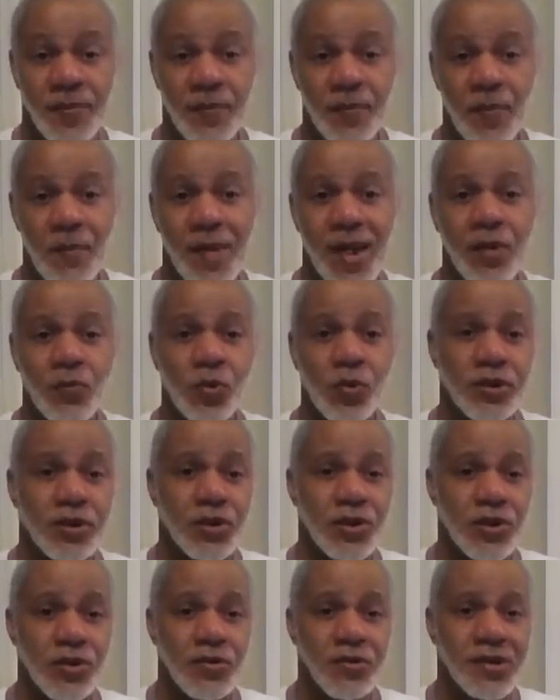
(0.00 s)
people might want
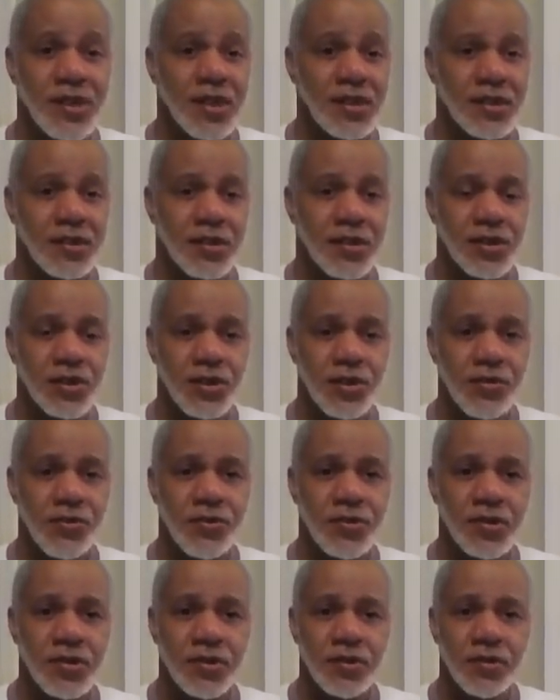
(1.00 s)
to use as an
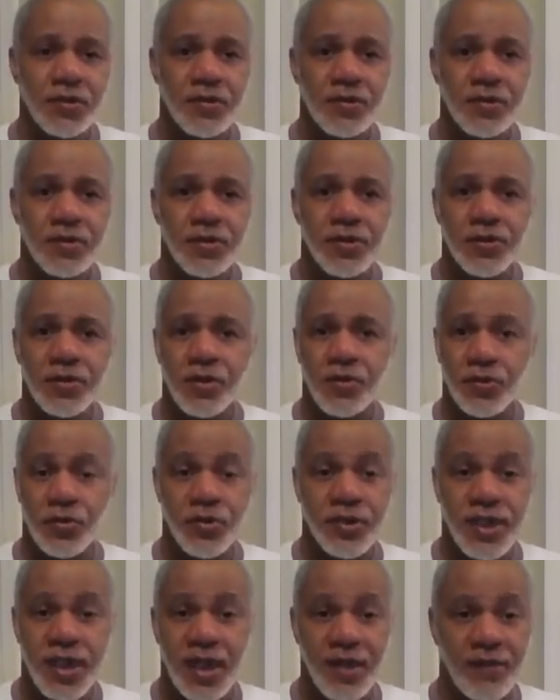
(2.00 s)
excuse, you know,
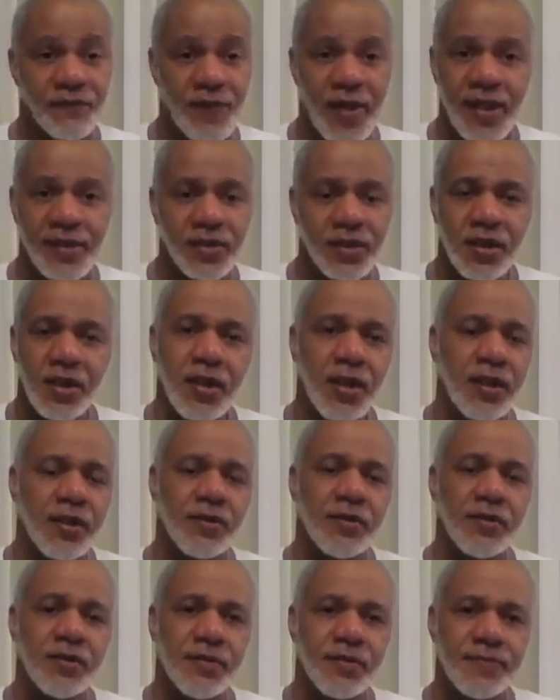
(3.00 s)
you can't fight a
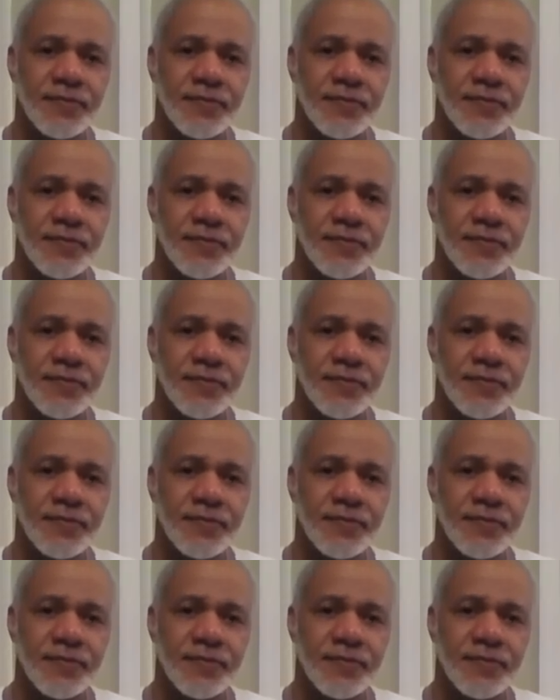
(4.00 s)
gun.